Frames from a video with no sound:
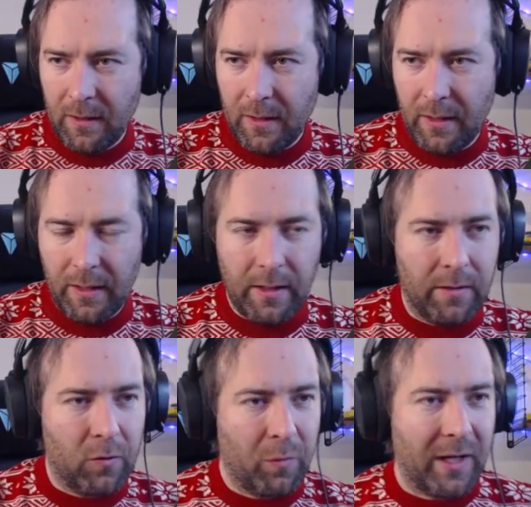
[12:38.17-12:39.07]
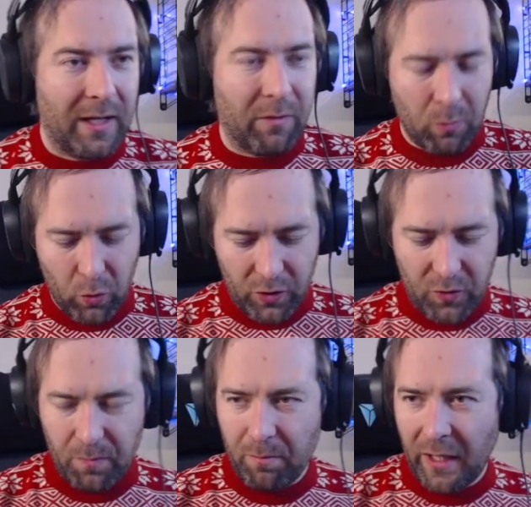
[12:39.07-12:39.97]
And to make it even more
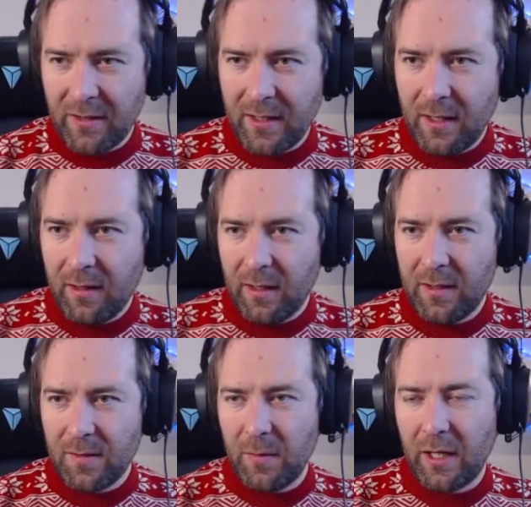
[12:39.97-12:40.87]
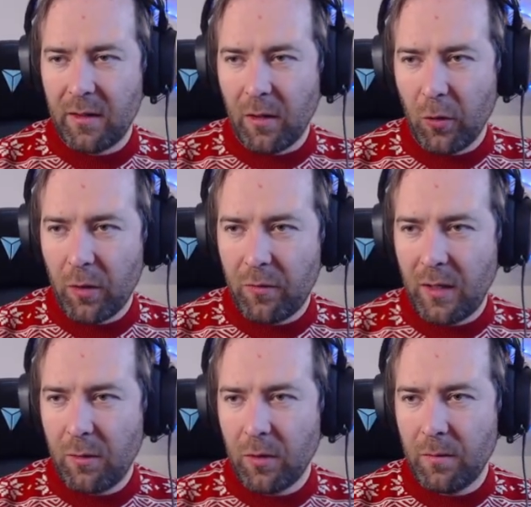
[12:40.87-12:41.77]
spicy, let's make it a lookup
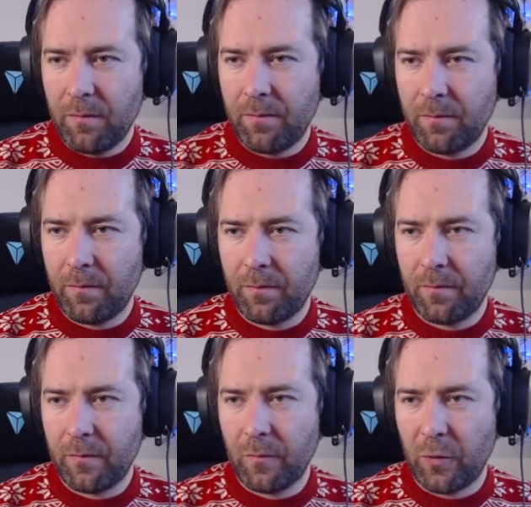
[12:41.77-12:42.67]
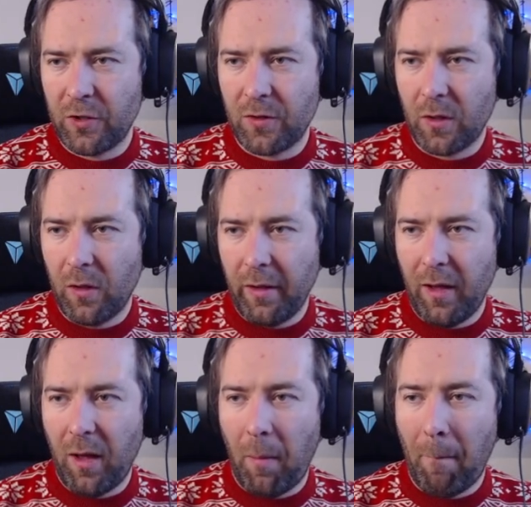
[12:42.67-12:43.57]
table, which is called
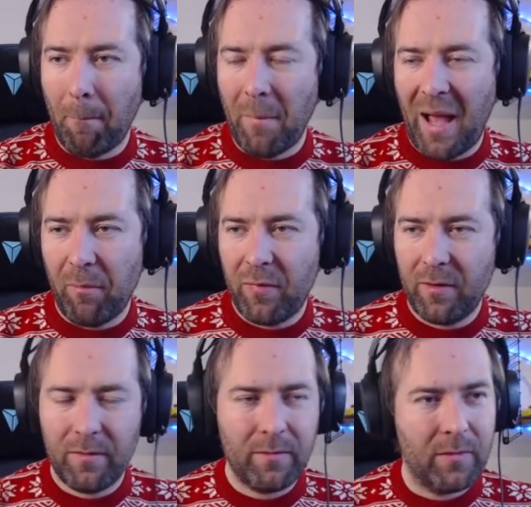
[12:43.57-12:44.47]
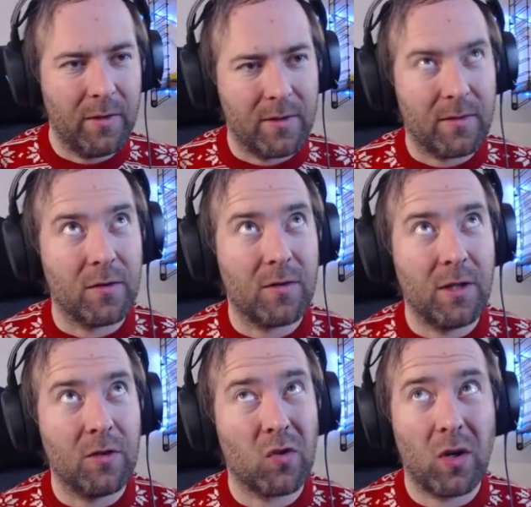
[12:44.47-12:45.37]
a map. It's the
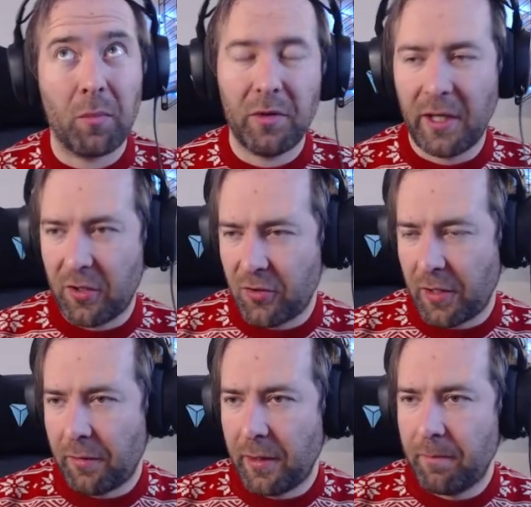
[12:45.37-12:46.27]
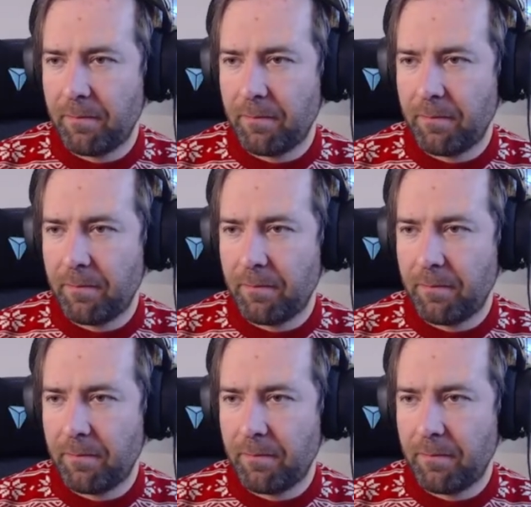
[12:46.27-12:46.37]
C# dictionary.